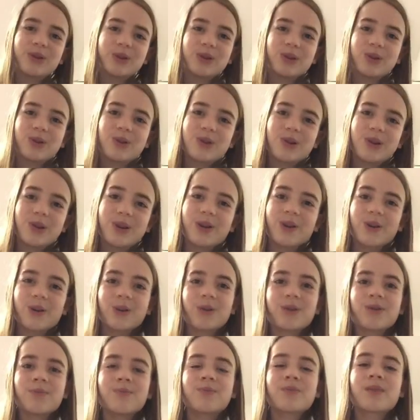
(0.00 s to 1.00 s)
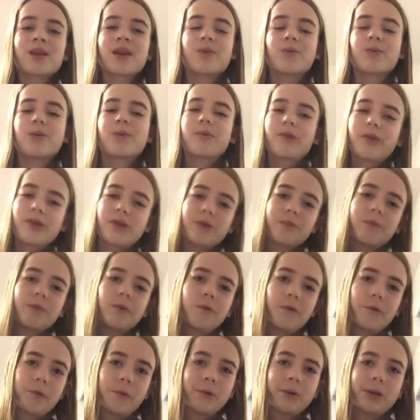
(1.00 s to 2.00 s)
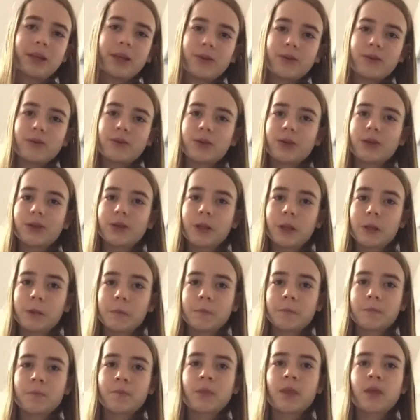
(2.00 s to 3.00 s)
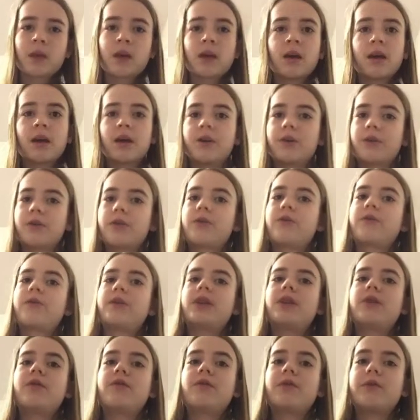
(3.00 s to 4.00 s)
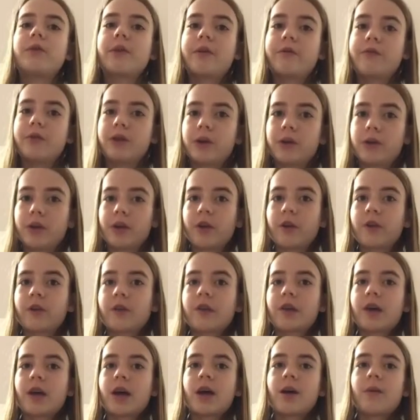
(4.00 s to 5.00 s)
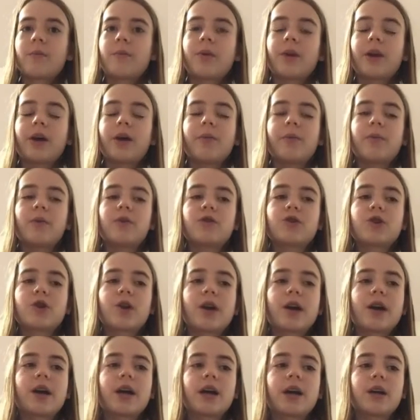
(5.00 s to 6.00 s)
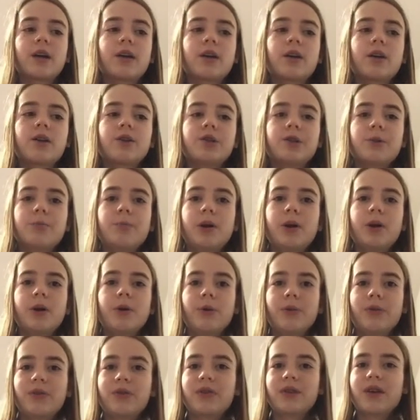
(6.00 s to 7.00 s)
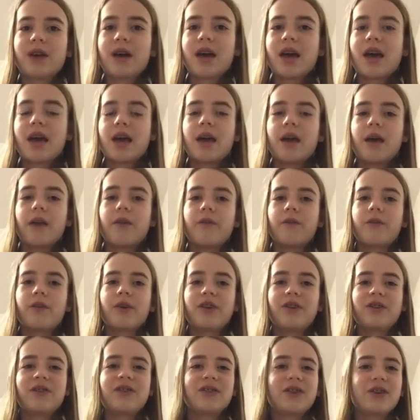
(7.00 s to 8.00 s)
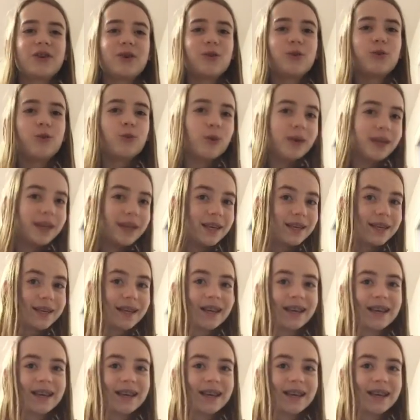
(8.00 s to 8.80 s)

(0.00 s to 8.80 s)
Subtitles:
tutorials. One more thing before we get started. I don't know if any of you have noticed, but I've been trying to post every single weekend,